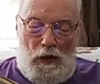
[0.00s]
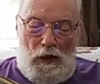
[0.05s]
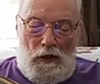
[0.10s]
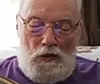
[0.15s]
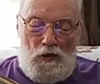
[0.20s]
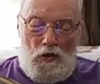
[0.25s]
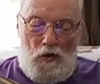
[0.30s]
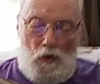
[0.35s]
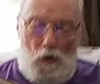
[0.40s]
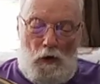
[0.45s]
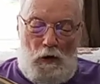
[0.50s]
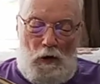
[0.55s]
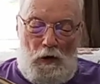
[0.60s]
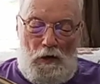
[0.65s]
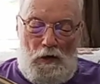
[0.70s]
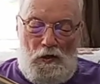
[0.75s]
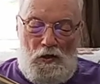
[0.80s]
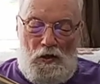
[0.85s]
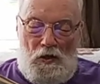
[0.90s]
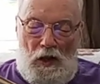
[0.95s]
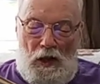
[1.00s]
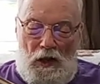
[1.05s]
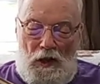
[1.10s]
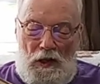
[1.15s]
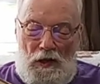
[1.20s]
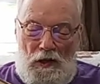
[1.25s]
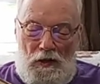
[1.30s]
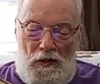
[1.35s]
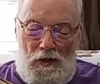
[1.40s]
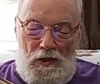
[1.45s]
had started
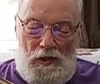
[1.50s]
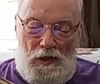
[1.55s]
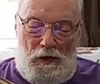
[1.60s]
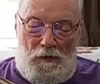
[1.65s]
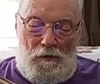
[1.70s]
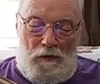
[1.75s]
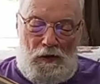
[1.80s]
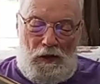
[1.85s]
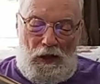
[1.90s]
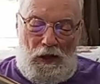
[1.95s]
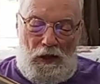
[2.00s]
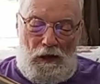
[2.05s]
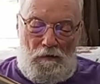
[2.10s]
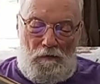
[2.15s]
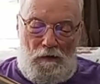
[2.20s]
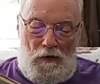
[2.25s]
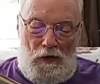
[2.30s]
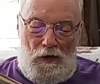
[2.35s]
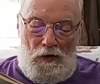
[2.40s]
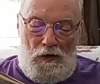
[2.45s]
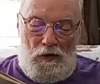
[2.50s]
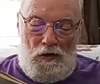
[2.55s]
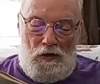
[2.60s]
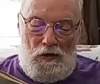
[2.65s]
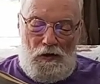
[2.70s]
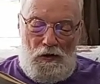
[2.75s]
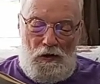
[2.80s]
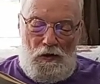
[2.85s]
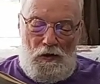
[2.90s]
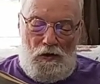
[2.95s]
studying the Seventh
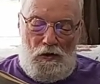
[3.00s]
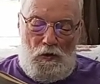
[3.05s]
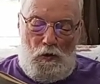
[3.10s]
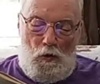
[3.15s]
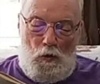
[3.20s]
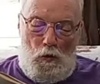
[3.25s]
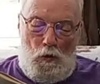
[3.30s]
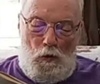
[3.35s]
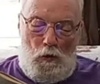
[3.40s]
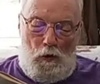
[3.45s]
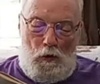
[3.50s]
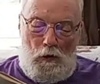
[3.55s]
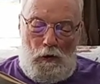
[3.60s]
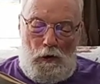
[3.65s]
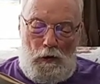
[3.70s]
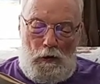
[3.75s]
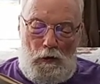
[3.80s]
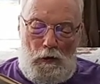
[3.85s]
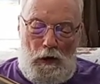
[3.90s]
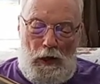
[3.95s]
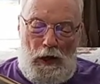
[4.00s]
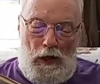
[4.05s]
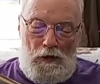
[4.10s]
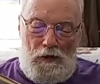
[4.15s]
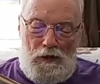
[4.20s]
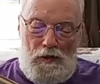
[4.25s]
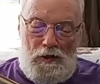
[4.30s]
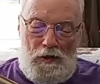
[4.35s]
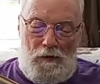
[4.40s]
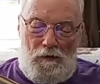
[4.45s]
Adventist school earlier, at
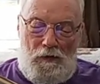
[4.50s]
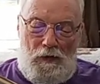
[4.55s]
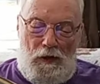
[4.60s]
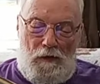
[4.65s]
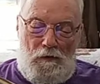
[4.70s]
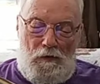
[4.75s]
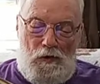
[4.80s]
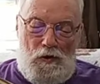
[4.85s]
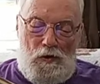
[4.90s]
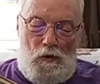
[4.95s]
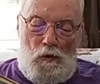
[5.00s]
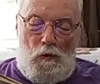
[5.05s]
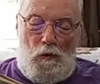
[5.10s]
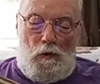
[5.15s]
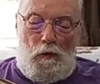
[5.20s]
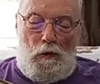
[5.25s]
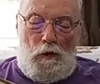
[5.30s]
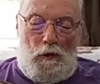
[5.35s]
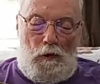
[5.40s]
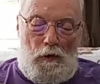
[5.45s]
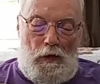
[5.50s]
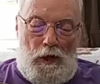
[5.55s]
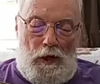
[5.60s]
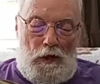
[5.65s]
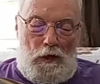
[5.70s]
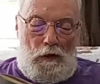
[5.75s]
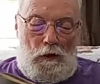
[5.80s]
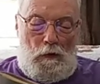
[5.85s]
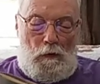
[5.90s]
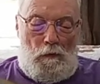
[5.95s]
the Seventh Adventist school earlier
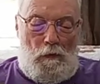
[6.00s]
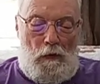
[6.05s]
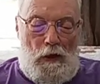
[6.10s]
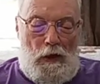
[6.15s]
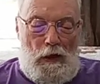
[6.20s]
that year.